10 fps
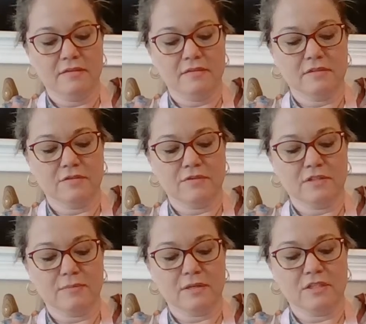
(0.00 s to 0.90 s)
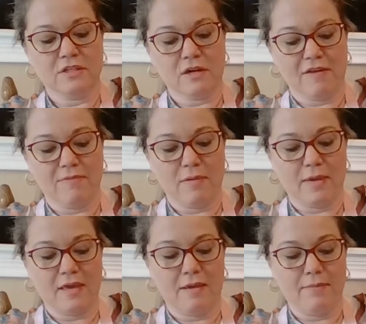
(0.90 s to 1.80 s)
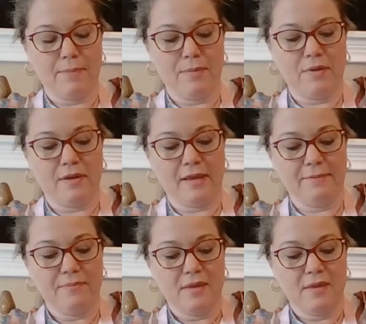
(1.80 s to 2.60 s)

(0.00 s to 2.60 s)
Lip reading: So first I'm going to start off by making my pudding.